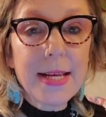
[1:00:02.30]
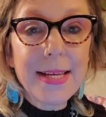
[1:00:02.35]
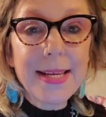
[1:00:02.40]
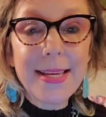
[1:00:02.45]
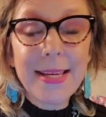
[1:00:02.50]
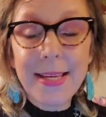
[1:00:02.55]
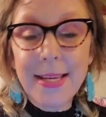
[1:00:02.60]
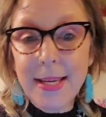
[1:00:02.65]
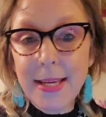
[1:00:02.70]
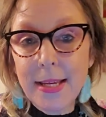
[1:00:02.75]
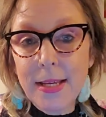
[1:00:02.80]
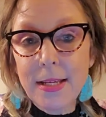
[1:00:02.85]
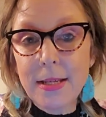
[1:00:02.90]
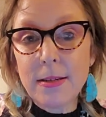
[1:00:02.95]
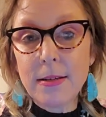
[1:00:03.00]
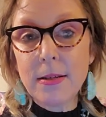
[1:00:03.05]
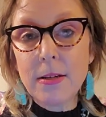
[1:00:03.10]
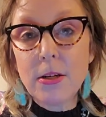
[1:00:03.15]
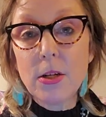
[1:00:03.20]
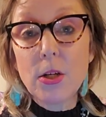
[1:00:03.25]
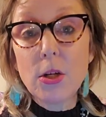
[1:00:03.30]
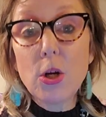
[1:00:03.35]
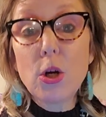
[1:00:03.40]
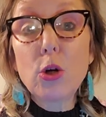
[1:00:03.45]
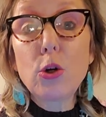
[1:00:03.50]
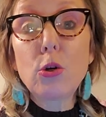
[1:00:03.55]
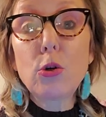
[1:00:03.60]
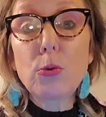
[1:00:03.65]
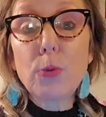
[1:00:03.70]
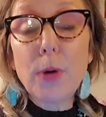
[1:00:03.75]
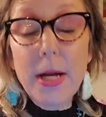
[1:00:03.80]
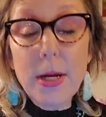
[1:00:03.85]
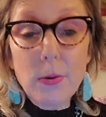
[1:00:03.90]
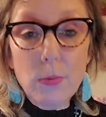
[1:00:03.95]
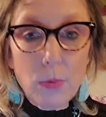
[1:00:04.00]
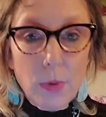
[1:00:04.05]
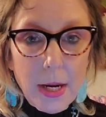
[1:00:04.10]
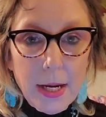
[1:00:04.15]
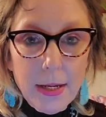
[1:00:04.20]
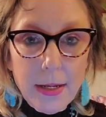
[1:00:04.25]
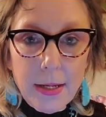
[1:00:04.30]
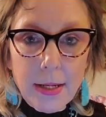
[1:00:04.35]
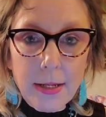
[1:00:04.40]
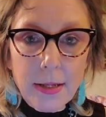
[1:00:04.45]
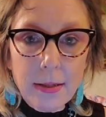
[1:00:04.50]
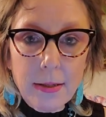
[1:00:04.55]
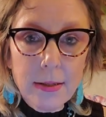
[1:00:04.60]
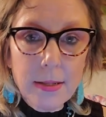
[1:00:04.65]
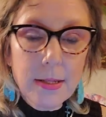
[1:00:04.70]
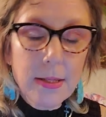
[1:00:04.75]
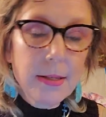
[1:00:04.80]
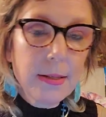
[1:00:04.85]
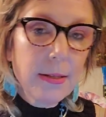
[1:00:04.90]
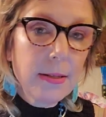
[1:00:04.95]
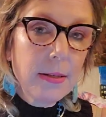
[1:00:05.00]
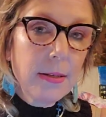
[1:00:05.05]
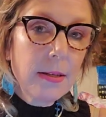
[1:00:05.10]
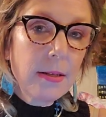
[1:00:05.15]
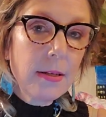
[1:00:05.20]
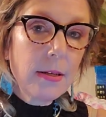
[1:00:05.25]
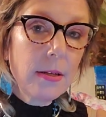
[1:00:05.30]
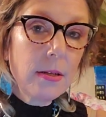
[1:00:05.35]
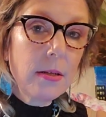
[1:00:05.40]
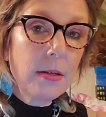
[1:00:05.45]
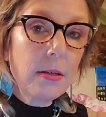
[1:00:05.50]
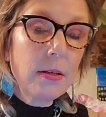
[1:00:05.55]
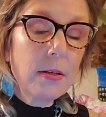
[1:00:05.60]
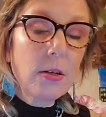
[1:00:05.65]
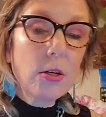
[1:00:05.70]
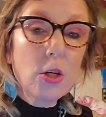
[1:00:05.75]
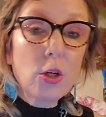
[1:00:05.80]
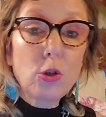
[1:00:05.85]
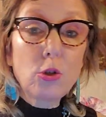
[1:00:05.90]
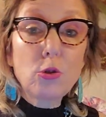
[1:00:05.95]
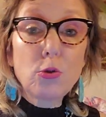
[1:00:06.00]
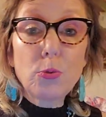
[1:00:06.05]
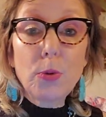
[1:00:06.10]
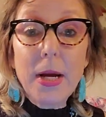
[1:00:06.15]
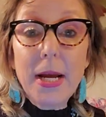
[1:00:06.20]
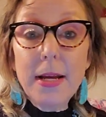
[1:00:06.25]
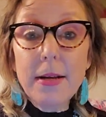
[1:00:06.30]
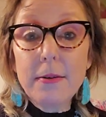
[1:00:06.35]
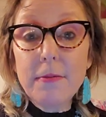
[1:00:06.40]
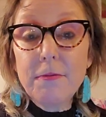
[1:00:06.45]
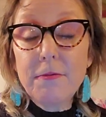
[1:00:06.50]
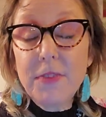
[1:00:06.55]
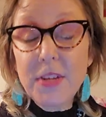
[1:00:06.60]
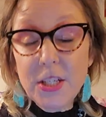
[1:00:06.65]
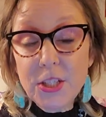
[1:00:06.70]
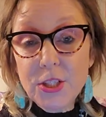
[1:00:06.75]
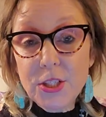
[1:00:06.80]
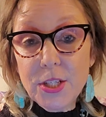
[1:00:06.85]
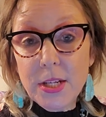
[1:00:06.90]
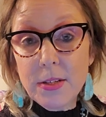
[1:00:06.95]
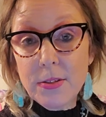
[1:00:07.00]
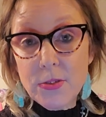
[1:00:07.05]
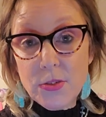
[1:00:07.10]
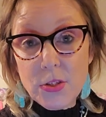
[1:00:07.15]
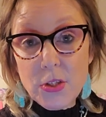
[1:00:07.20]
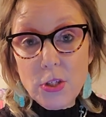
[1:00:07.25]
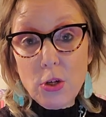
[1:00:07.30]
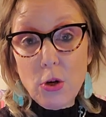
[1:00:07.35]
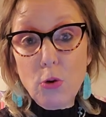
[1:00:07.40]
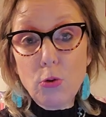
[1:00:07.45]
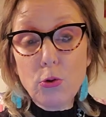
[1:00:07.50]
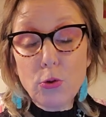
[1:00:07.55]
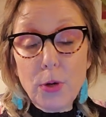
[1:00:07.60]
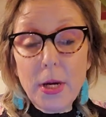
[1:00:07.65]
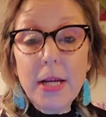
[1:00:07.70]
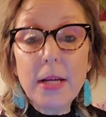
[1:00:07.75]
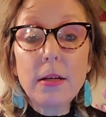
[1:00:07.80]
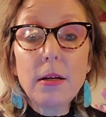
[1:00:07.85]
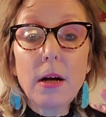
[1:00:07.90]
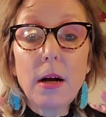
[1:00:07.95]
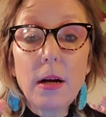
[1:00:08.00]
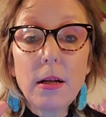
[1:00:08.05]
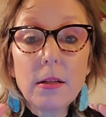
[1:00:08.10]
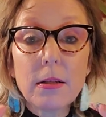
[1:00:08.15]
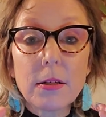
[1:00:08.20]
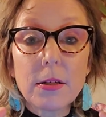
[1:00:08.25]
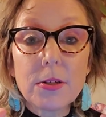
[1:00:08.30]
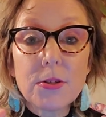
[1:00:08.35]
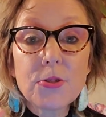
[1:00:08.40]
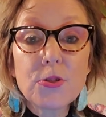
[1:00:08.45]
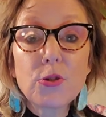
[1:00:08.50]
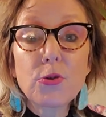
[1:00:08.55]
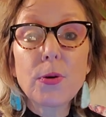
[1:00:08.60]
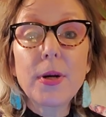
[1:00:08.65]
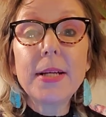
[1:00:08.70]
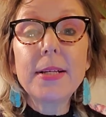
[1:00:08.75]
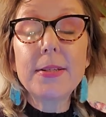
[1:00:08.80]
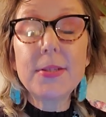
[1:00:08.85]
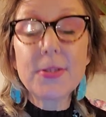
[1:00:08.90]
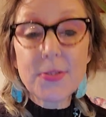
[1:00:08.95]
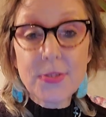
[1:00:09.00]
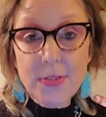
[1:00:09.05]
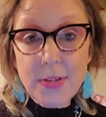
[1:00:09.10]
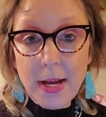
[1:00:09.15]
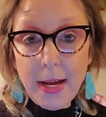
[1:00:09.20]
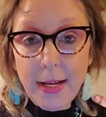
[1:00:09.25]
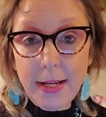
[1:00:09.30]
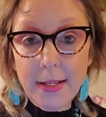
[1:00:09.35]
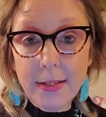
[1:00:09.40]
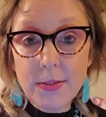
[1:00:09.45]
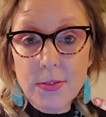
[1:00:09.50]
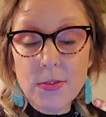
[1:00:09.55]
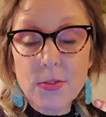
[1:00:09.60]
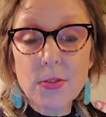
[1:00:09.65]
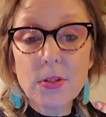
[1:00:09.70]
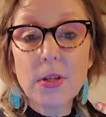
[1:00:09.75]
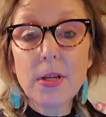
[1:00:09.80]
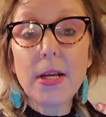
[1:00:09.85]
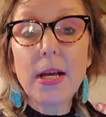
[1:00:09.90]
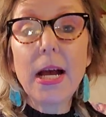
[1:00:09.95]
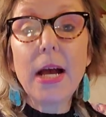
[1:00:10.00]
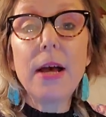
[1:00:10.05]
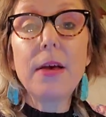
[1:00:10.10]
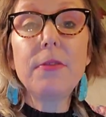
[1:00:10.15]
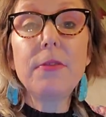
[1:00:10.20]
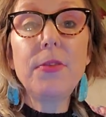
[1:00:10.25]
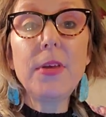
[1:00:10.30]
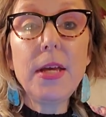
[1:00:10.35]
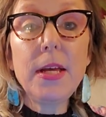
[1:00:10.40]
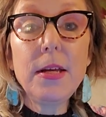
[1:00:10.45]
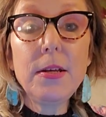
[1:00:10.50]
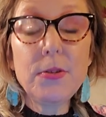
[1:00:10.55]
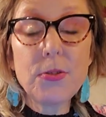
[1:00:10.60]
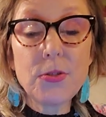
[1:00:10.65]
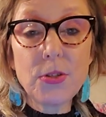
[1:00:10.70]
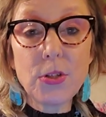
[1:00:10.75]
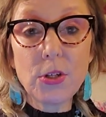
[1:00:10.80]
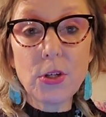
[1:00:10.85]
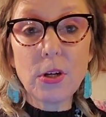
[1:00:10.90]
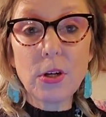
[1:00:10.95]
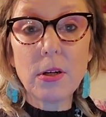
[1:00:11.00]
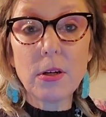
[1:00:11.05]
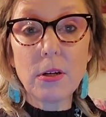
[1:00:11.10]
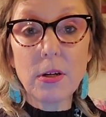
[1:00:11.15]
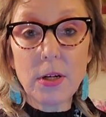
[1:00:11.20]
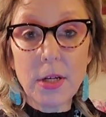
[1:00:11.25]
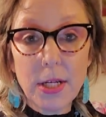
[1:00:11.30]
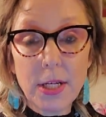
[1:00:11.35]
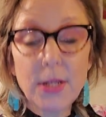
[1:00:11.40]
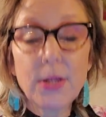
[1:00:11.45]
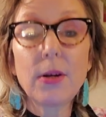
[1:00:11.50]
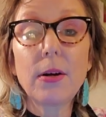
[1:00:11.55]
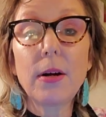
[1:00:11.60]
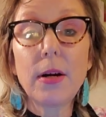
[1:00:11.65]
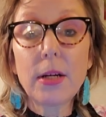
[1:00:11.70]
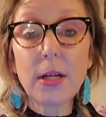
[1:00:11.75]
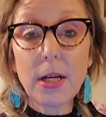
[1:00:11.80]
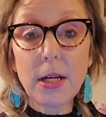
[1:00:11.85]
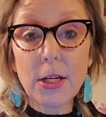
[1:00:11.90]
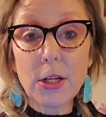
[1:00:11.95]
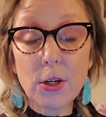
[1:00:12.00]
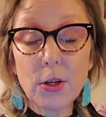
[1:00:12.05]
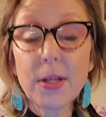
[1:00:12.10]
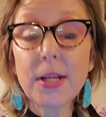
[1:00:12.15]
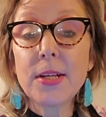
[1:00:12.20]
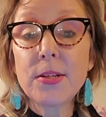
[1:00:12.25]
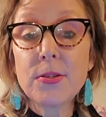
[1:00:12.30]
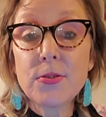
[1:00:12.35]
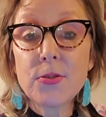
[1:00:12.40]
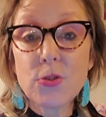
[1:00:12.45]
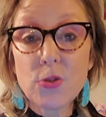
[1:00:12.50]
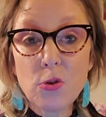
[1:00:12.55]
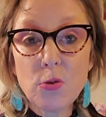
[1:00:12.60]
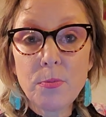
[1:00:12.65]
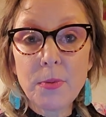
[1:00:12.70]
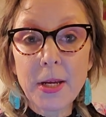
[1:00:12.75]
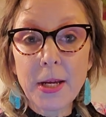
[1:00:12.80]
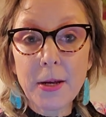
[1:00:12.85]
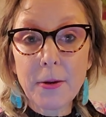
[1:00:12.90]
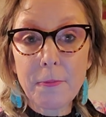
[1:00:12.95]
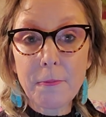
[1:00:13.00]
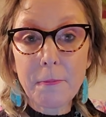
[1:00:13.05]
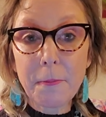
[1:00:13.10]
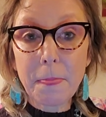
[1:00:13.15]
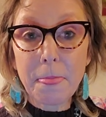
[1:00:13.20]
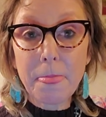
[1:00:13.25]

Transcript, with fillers: taking in great writing great visions you know great colors great designs these you're you're you're consuming